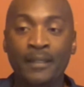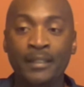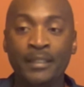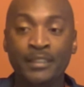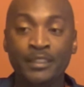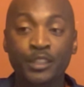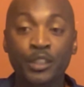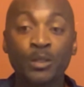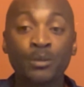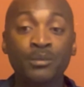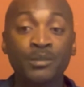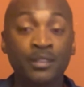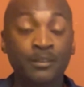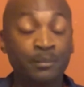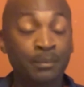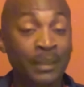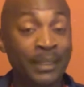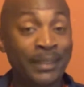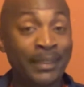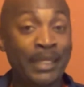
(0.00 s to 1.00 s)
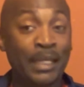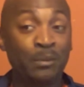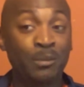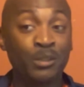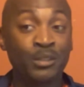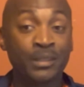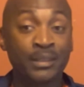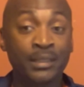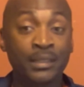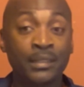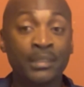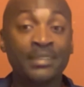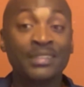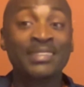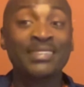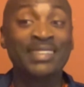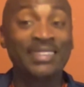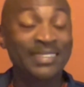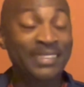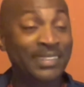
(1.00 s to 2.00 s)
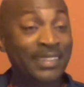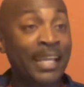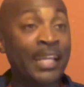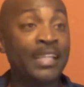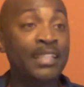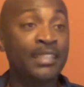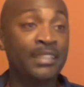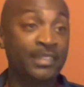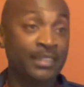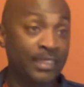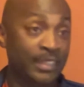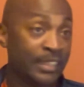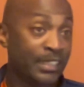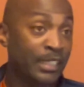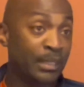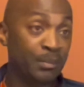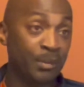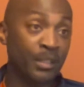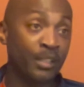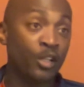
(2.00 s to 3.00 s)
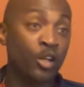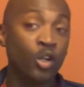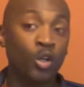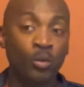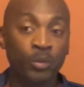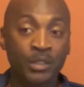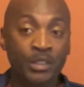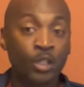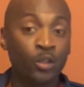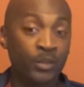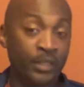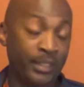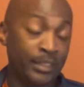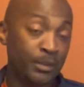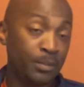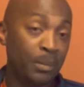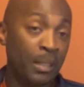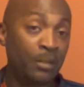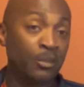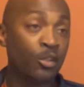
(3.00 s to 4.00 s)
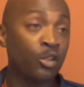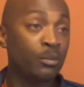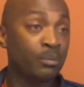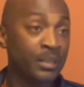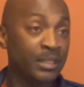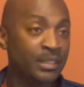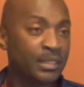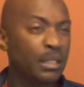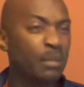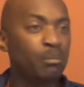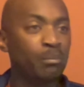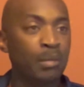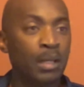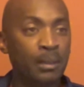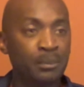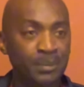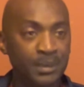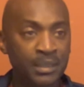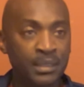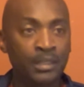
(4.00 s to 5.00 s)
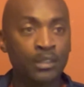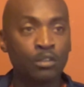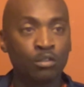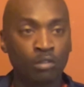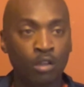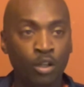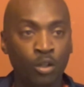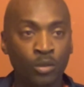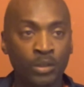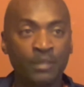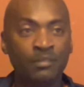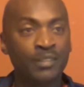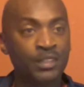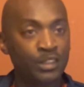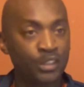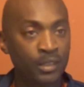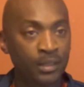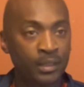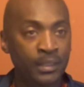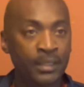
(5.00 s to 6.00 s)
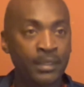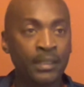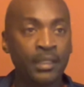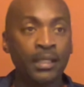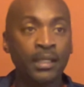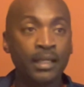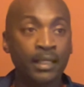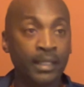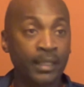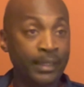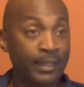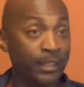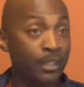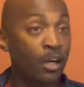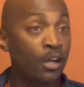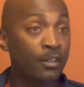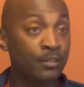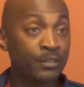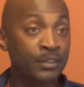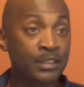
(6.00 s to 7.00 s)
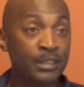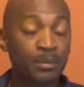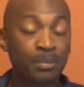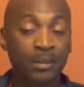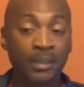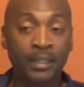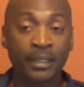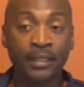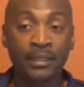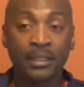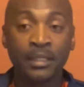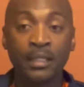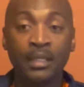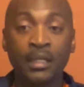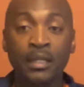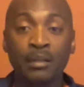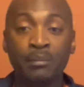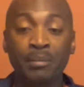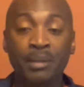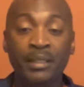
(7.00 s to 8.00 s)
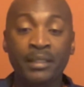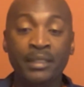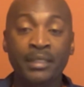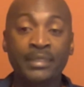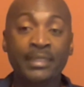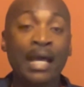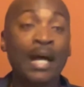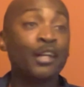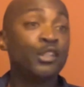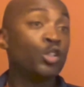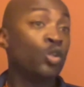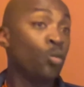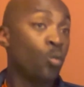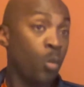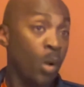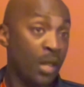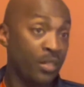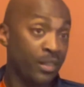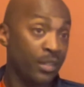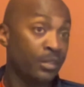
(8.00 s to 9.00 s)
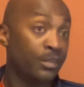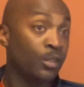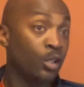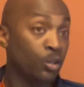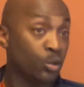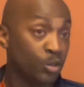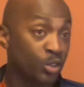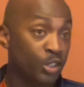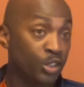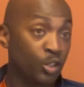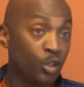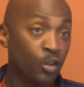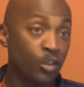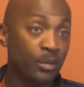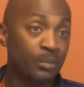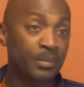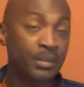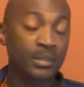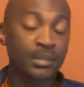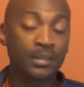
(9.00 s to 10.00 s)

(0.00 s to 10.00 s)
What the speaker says: In terms of being able to sustain this and keep it going, we know there's probably going to be some bumps in the road eventually in conference play, but it's how you weather those storms.